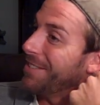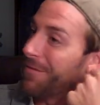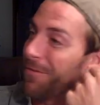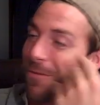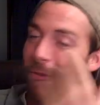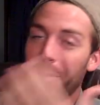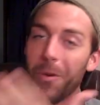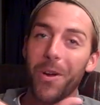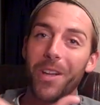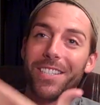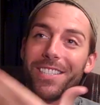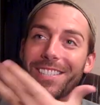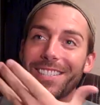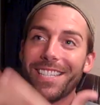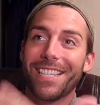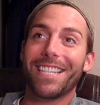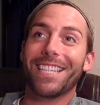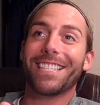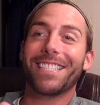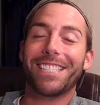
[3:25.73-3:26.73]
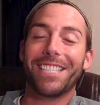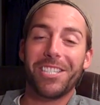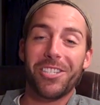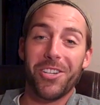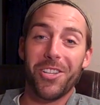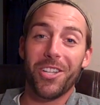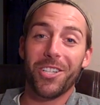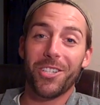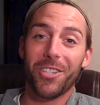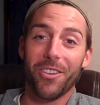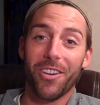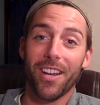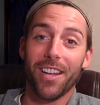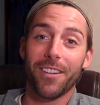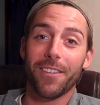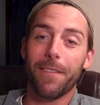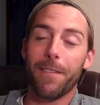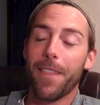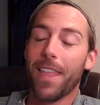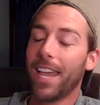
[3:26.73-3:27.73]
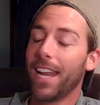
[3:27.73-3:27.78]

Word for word: voice singing Digital Underground.